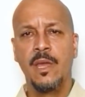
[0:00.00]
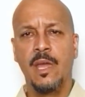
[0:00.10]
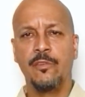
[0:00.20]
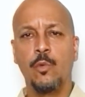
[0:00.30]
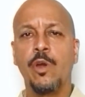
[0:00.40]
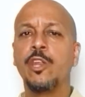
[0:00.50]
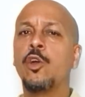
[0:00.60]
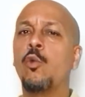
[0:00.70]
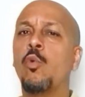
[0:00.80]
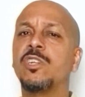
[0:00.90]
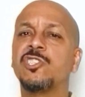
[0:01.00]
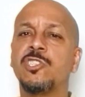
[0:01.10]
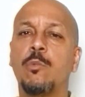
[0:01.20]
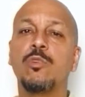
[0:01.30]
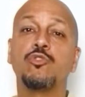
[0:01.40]
If you want to know what
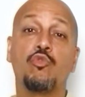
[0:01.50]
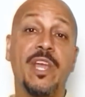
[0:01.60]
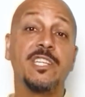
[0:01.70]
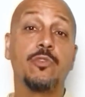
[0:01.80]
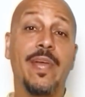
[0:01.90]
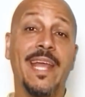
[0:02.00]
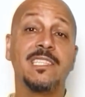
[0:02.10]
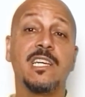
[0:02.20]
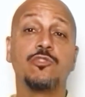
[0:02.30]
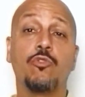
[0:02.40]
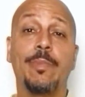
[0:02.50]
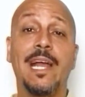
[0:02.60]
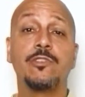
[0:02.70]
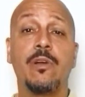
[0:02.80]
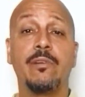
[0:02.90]
someone's race or ancestral
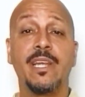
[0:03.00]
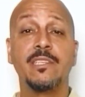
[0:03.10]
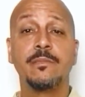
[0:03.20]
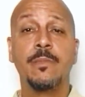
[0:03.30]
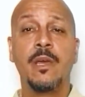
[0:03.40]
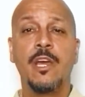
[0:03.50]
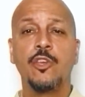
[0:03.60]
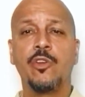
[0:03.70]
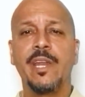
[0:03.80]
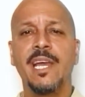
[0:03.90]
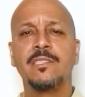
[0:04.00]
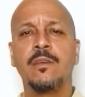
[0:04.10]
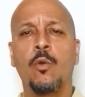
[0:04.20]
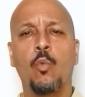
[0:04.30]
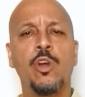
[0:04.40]
background is, you can ask,
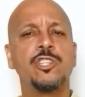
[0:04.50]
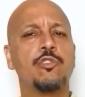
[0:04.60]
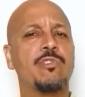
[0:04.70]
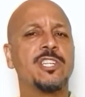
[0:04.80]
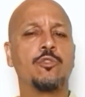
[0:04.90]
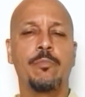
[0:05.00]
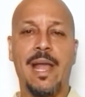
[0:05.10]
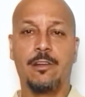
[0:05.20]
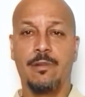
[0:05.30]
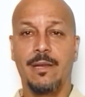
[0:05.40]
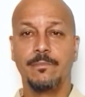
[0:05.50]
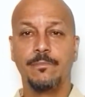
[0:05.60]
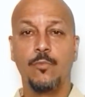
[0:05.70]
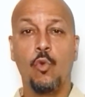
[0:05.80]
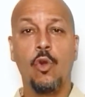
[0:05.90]
what is your racial background?
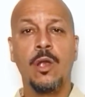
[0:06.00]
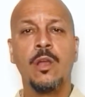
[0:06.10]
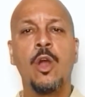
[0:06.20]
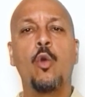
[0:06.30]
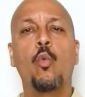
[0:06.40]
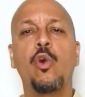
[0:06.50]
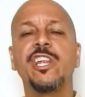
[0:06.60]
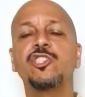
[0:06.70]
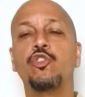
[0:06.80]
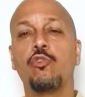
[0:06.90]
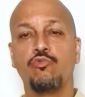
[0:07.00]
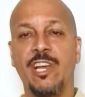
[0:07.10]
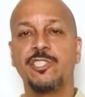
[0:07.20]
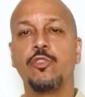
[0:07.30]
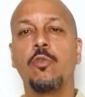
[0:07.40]
Or what is your
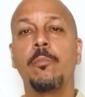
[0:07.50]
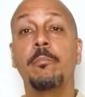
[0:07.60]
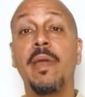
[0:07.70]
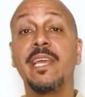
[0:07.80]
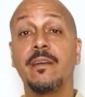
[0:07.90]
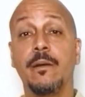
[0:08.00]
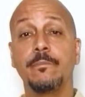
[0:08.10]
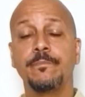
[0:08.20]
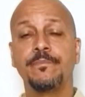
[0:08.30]
racial makeup?